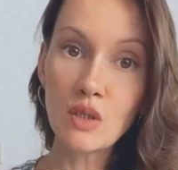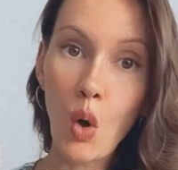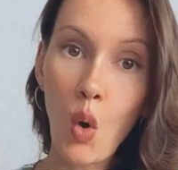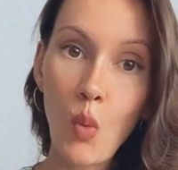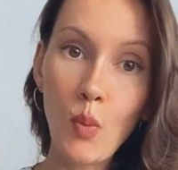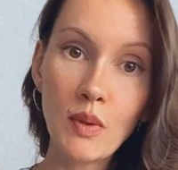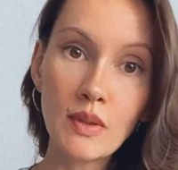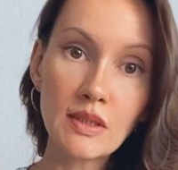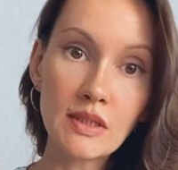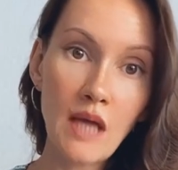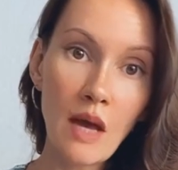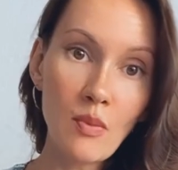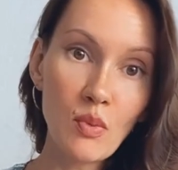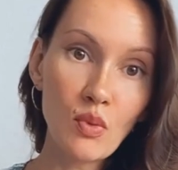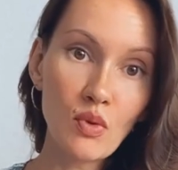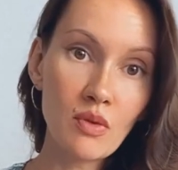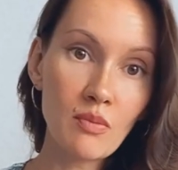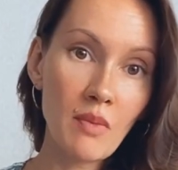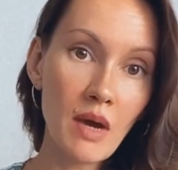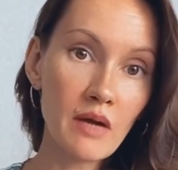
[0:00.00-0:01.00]
opens up
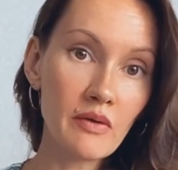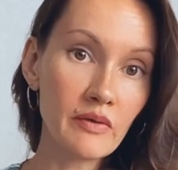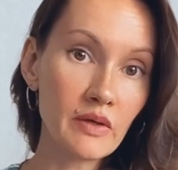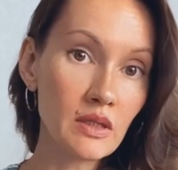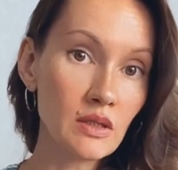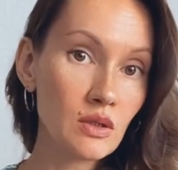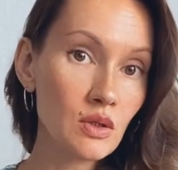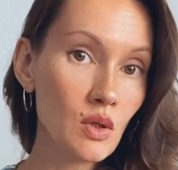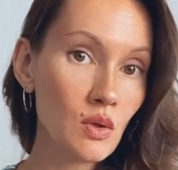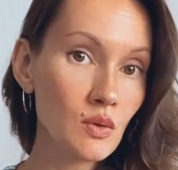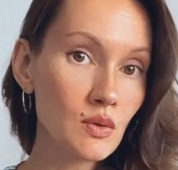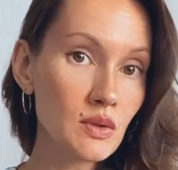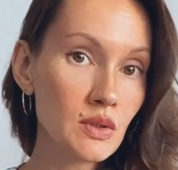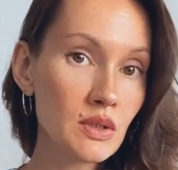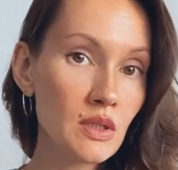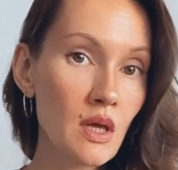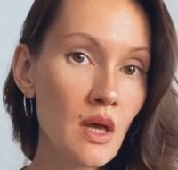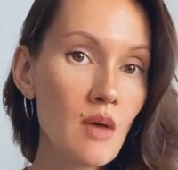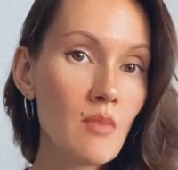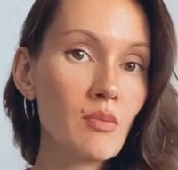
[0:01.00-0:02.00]
with marine notes,
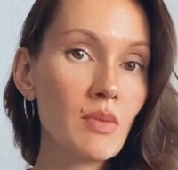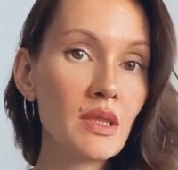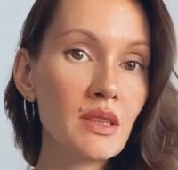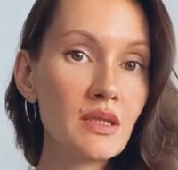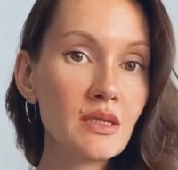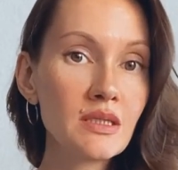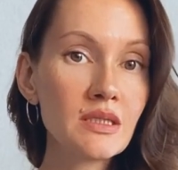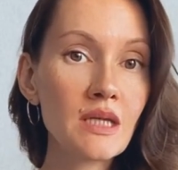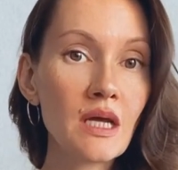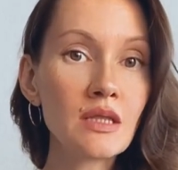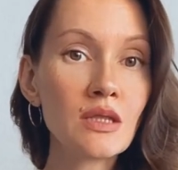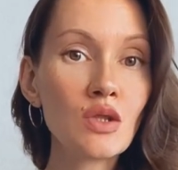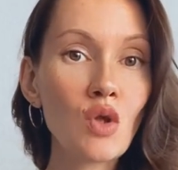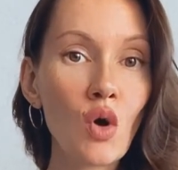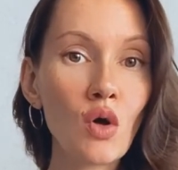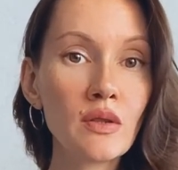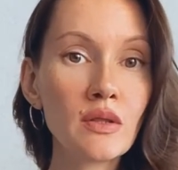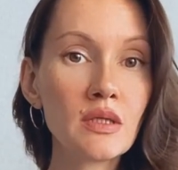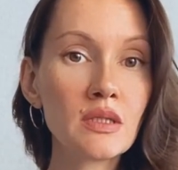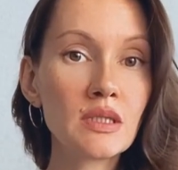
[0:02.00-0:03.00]
but these are
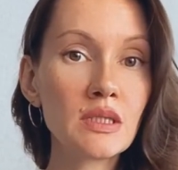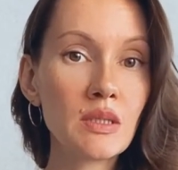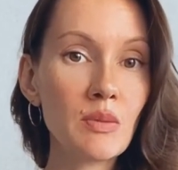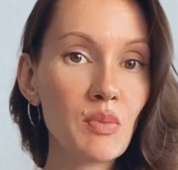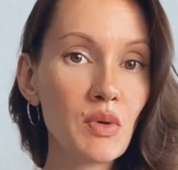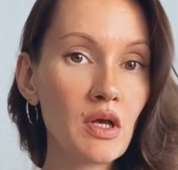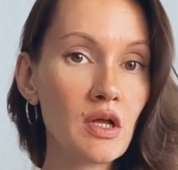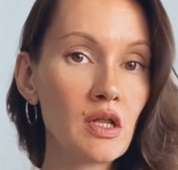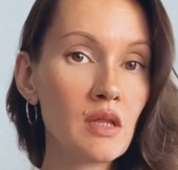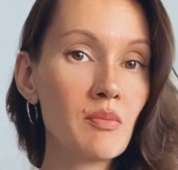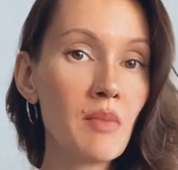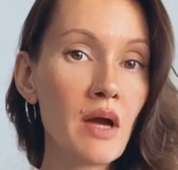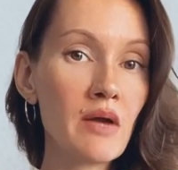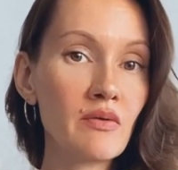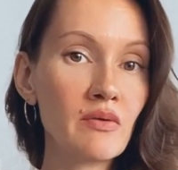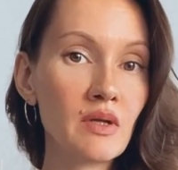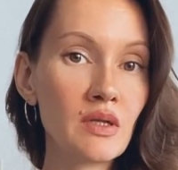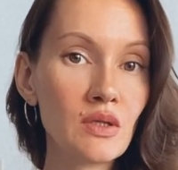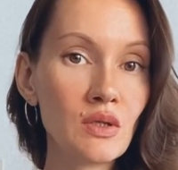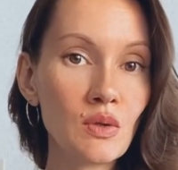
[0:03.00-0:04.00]
not the typical
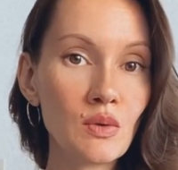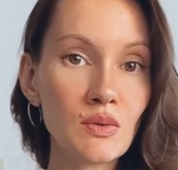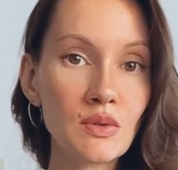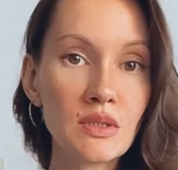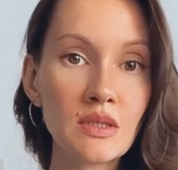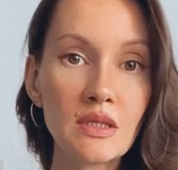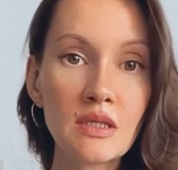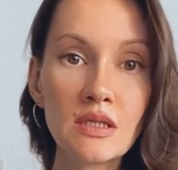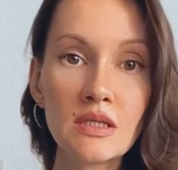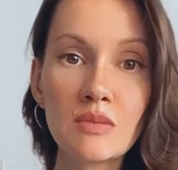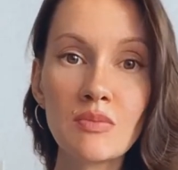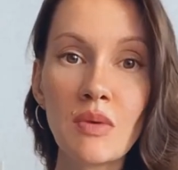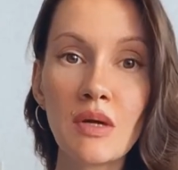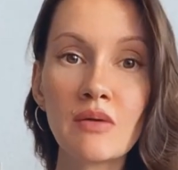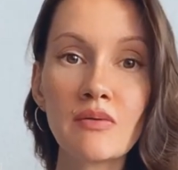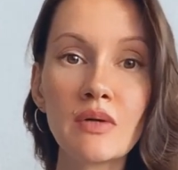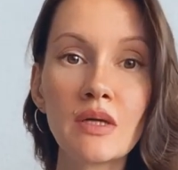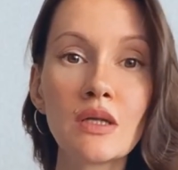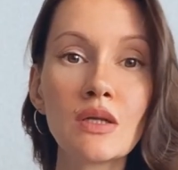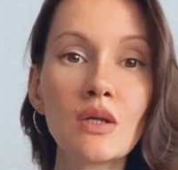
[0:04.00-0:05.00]
marine notes. These
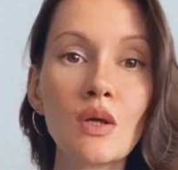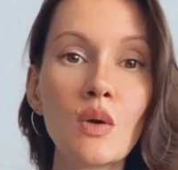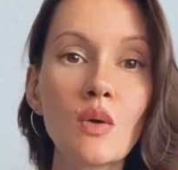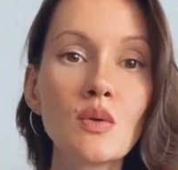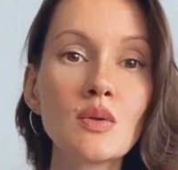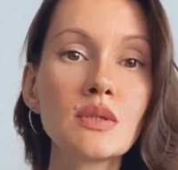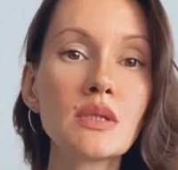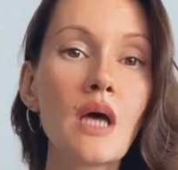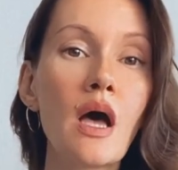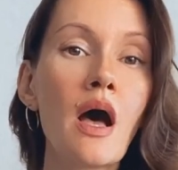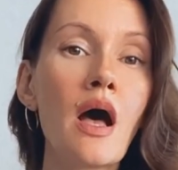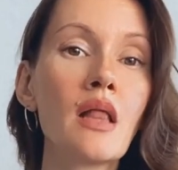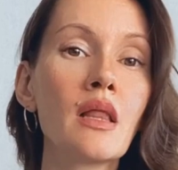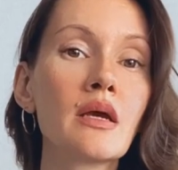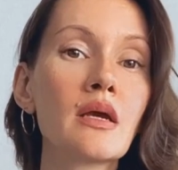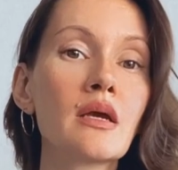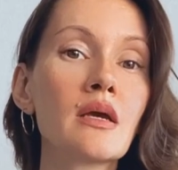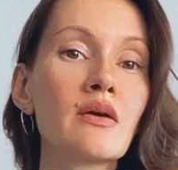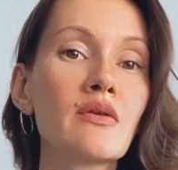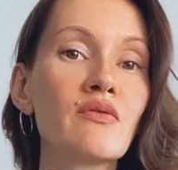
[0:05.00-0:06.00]
marine notes are
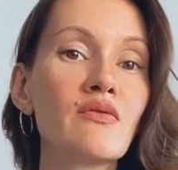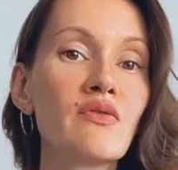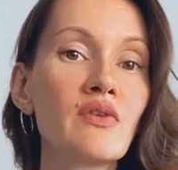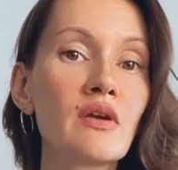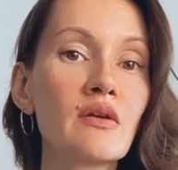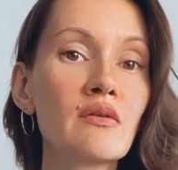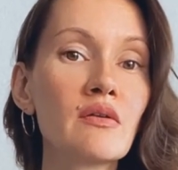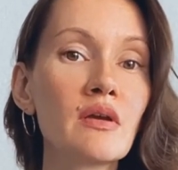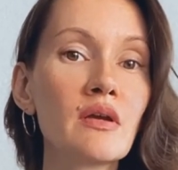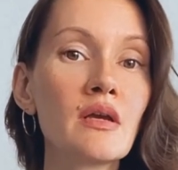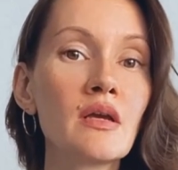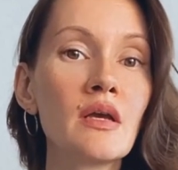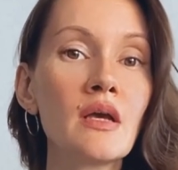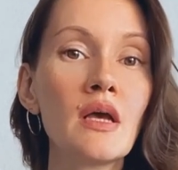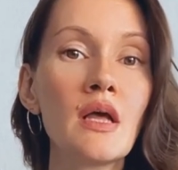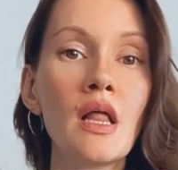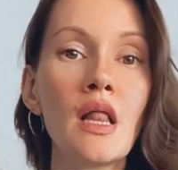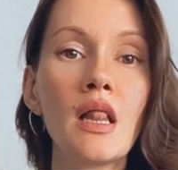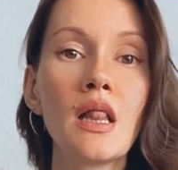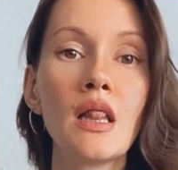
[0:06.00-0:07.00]
like a very
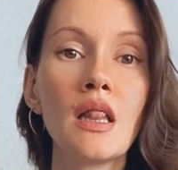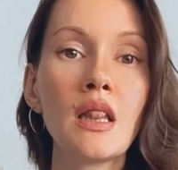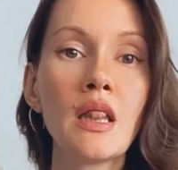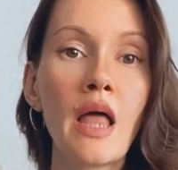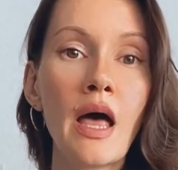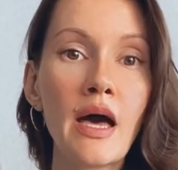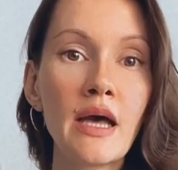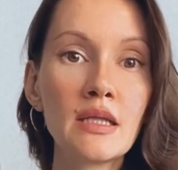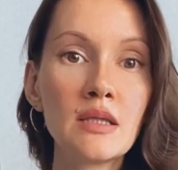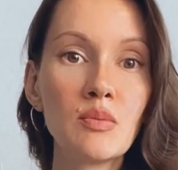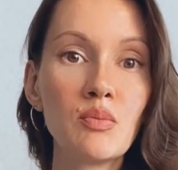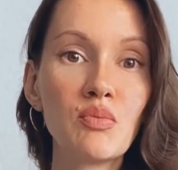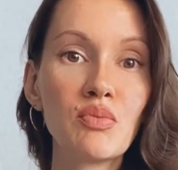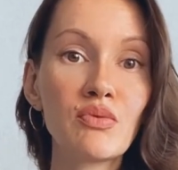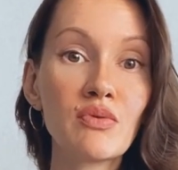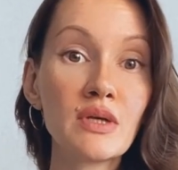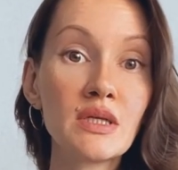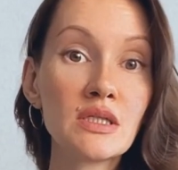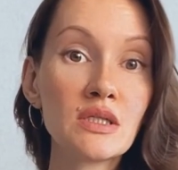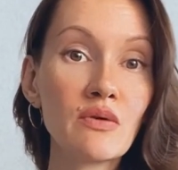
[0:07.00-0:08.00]
light
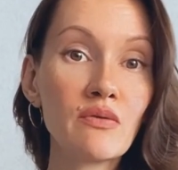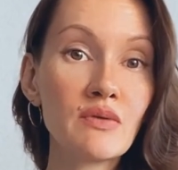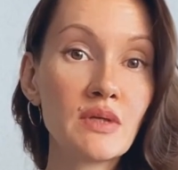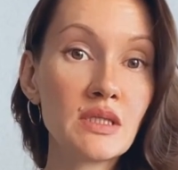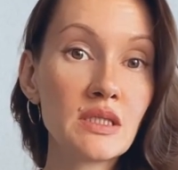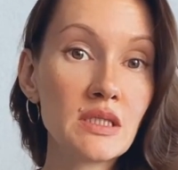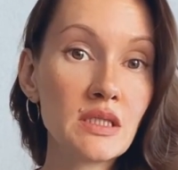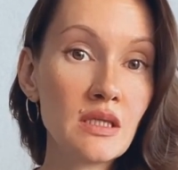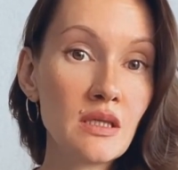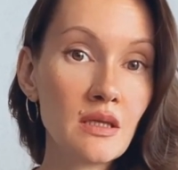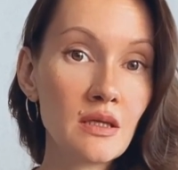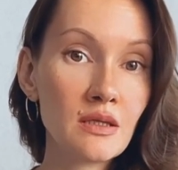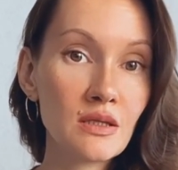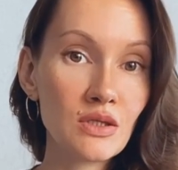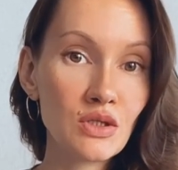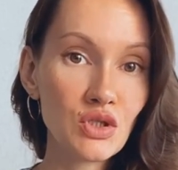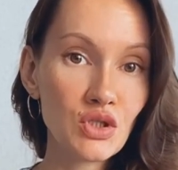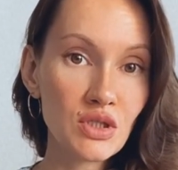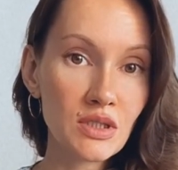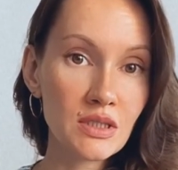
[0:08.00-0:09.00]
breeze of the sea that
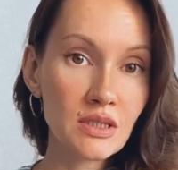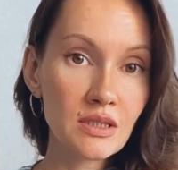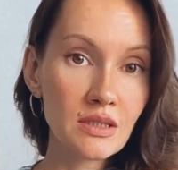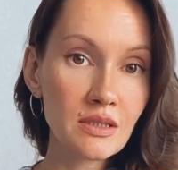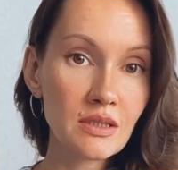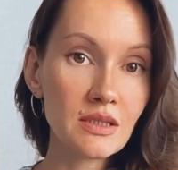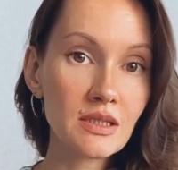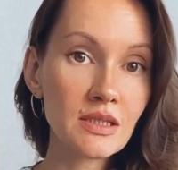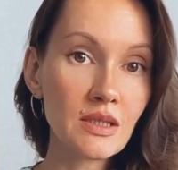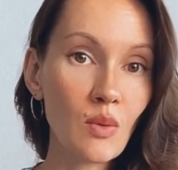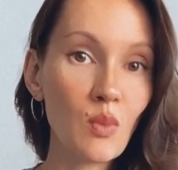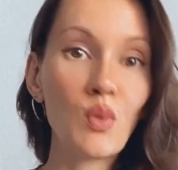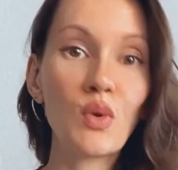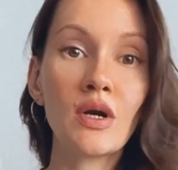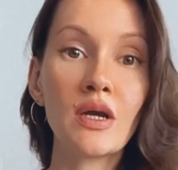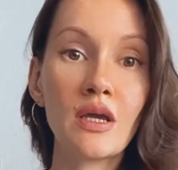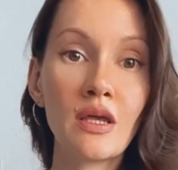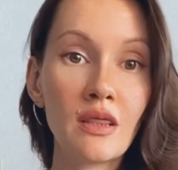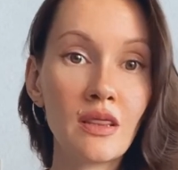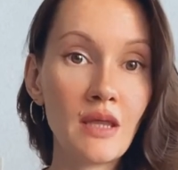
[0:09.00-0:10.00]
is just somewhere
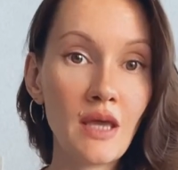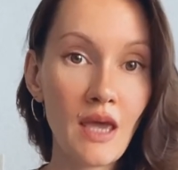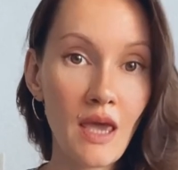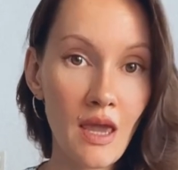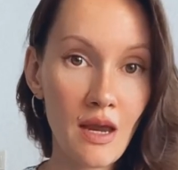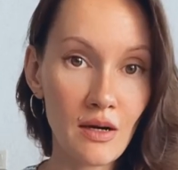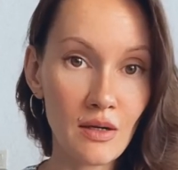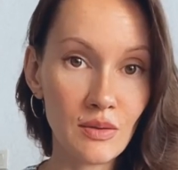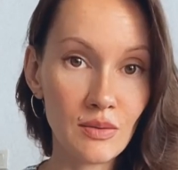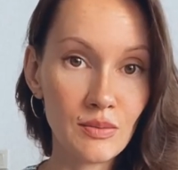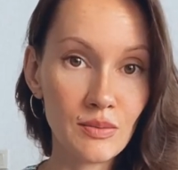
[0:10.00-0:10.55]
in the air.